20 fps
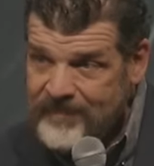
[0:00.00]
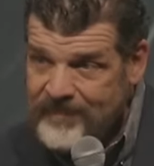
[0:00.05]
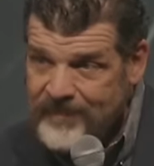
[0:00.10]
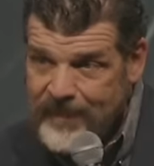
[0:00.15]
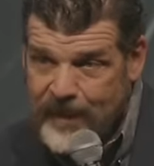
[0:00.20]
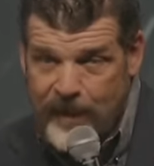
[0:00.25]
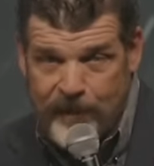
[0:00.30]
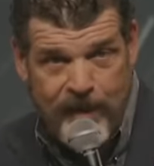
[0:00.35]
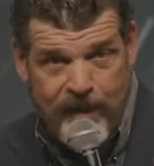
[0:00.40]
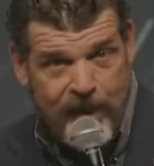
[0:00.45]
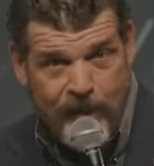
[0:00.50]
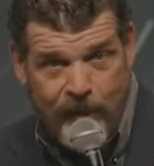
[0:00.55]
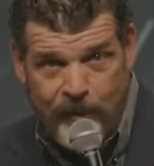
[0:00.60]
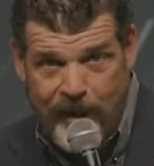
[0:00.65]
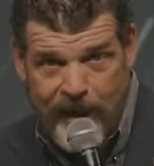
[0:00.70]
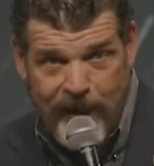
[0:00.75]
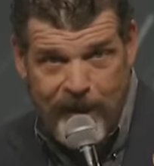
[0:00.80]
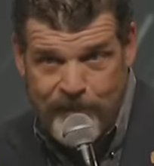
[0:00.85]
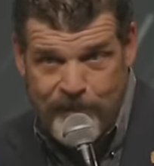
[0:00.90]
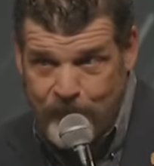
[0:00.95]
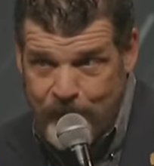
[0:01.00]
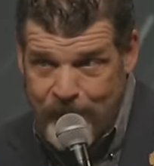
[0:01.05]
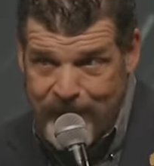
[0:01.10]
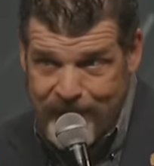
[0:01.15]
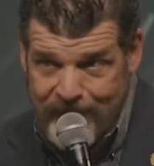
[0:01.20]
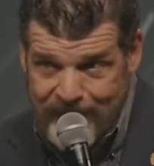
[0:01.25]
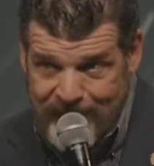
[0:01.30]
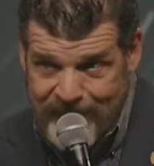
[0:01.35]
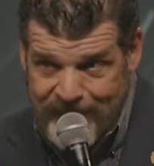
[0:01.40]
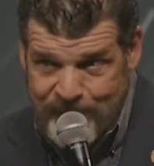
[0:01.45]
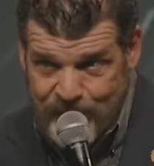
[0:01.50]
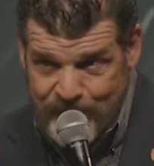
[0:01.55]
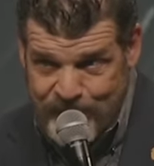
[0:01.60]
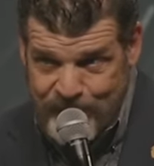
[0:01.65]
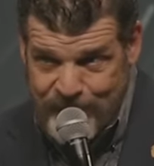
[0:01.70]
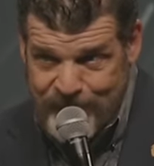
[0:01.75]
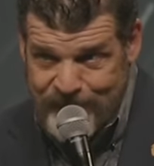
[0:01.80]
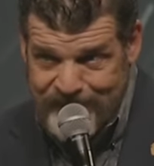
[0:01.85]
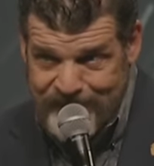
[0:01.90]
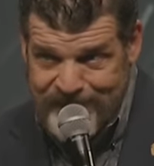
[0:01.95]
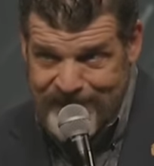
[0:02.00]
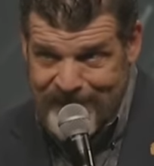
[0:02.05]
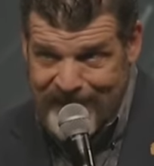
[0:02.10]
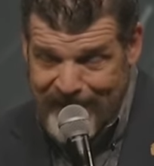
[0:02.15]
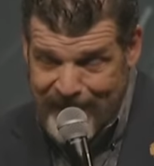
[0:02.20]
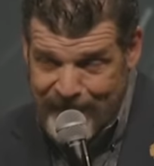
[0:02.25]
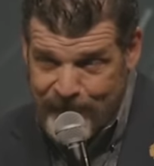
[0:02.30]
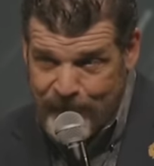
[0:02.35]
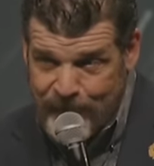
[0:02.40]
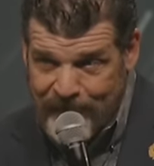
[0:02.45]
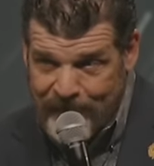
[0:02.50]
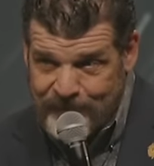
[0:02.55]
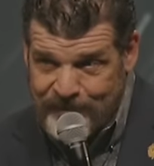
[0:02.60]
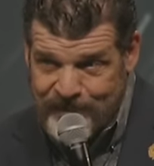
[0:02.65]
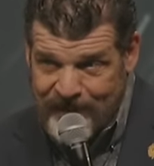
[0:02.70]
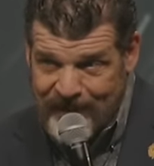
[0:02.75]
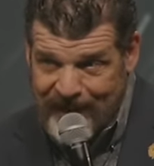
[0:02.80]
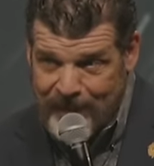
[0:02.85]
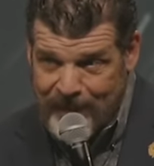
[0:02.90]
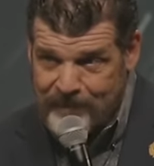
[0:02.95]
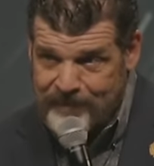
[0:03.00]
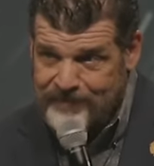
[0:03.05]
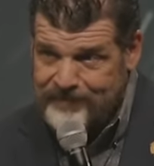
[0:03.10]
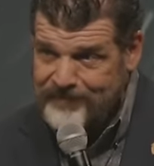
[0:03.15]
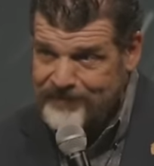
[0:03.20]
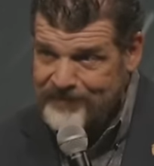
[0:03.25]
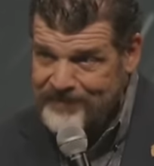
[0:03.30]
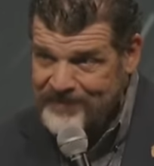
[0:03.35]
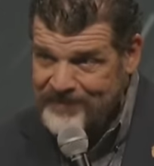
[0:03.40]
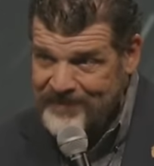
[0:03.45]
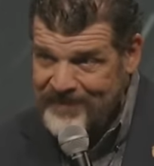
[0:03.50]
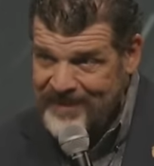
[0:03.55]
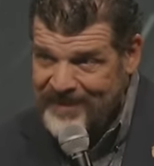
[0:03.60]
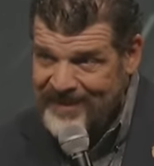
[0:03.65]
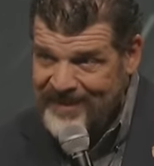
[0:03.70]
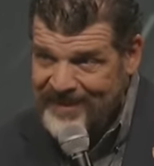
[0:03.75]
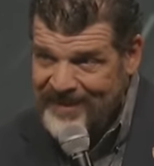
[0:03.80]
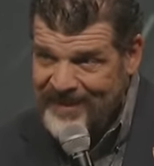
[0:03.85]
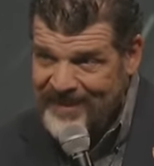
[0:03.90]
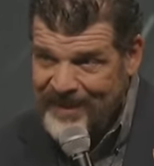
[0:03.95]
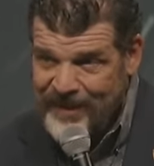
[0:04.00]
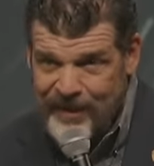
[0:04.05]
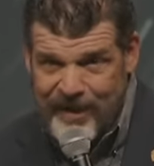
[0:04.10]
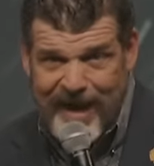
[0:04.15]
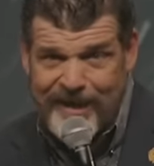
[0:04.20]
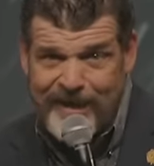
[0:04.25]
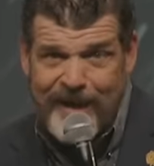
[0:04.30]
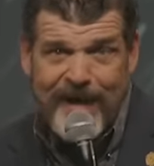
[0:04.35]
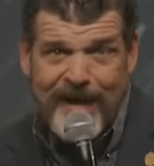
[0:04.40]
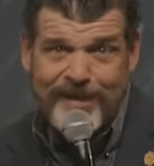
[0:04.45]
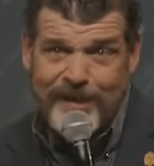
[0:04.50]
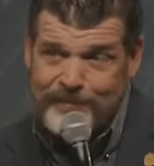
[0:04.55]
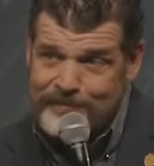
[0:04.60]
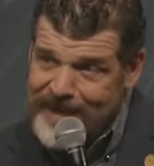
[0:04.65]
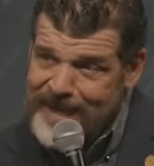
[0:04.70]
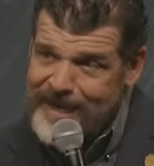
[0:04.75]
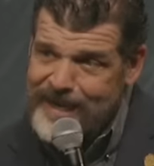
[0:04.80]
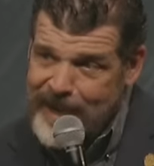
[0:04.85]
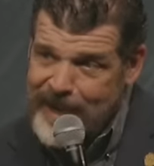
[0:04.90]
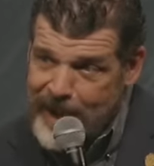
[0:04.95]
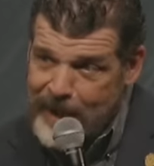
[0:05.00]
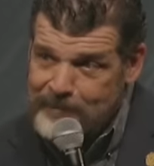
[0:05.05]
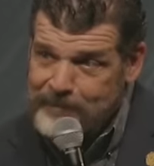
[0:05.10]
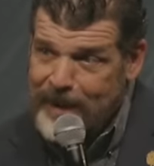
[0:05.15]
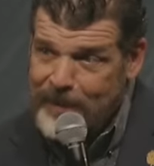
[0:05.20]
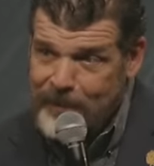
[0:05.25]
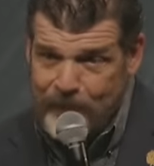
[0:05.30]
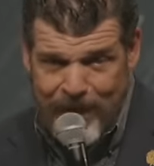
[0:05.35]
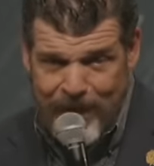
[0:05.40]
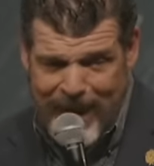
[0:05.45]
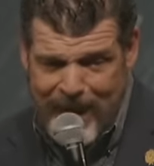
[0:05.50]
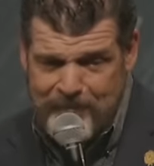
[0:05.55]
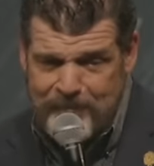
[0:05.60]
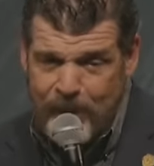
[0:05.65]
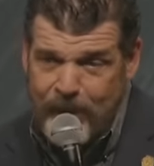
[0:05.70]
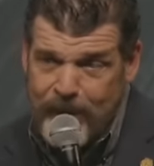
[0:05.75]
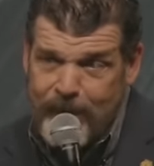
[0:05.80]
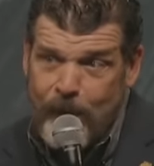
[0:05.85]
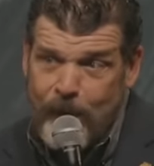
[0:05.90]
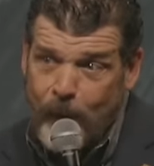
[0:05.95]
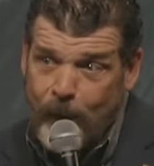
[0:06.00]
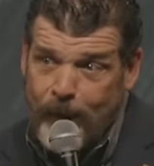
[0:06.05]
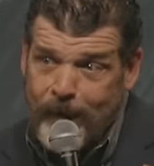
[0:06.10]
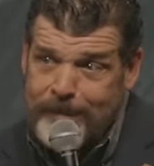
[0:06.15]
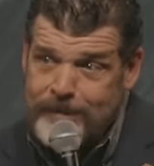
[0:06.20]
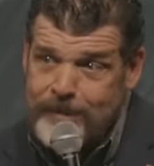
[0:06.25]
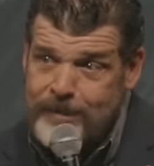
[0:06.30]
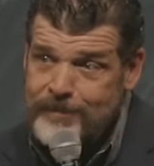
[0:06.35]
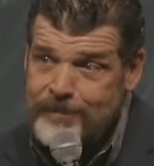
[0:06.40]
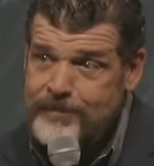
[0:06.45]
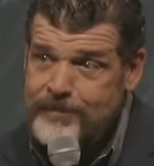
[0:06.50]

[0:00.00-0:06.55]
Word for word: Yeah, they go right out the window. That's what you just did. I knew that was going to happen. You hadn't got to me yet, by the way. I'm pretty current.